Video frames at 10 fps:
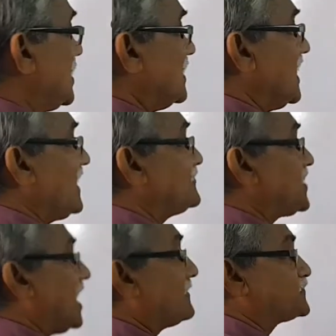
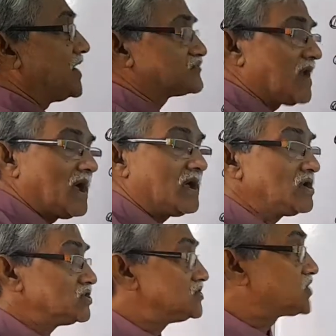named after the
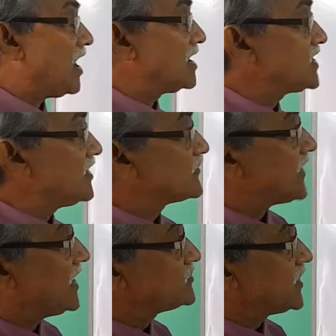Italian
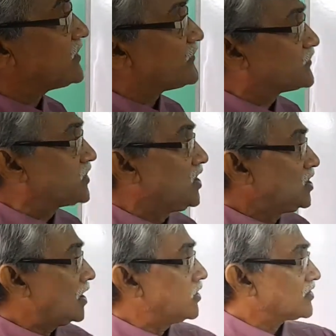scientist
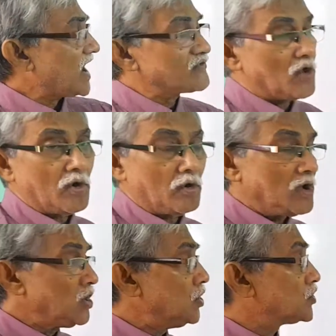Lorenzo
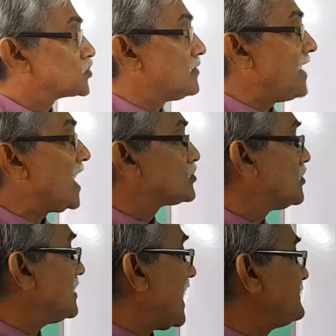
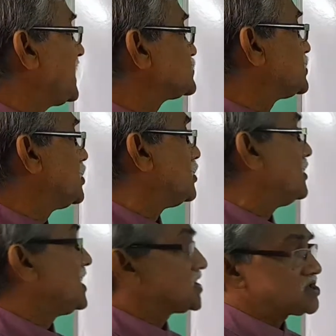Romano
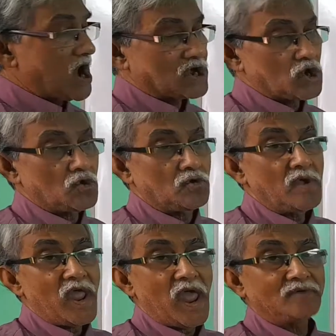Amedeo
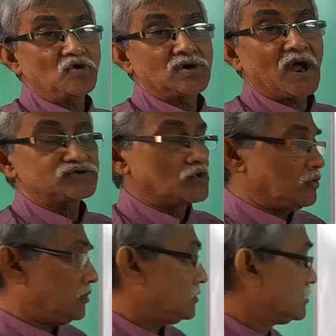Carlo
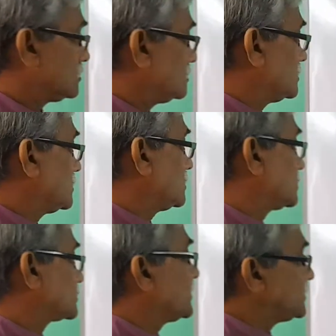Avogadro.
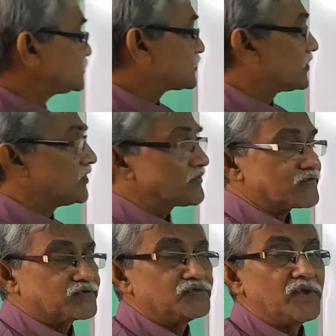He
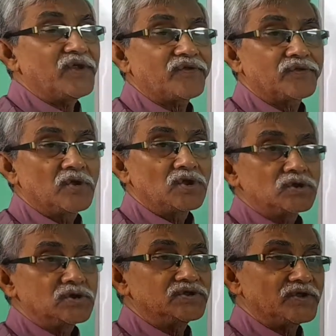introduced this
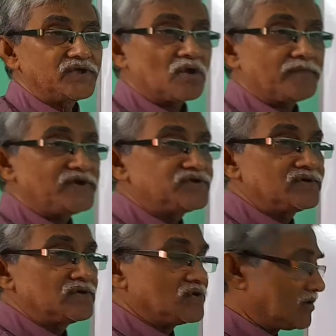in the year of
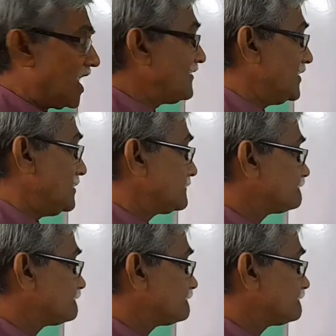1811.